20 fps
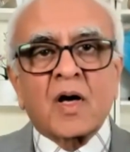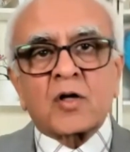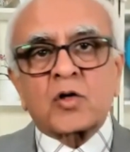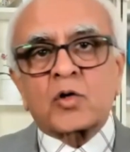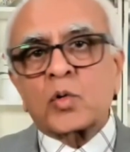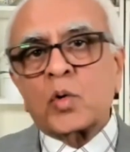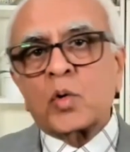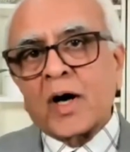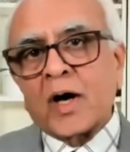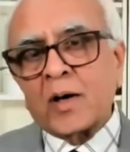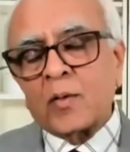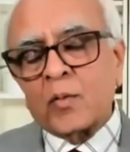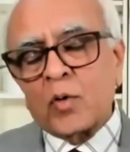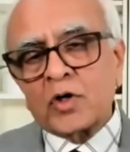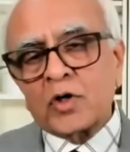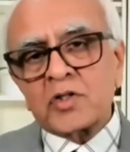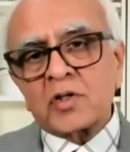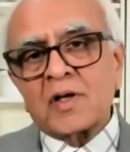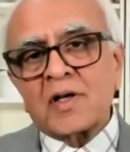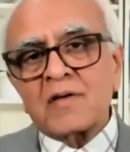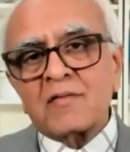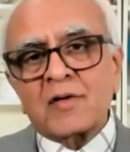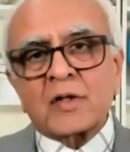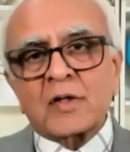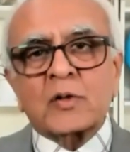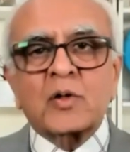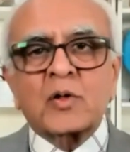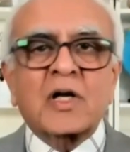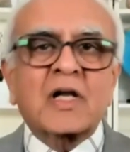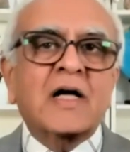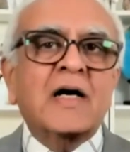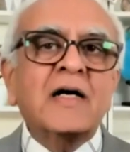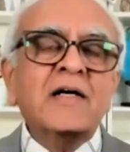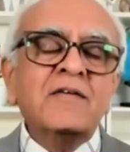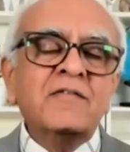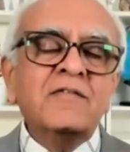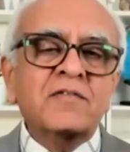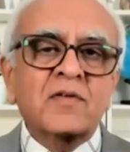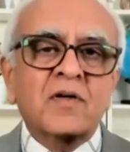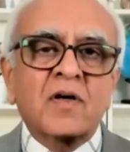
Do I want to live a good life,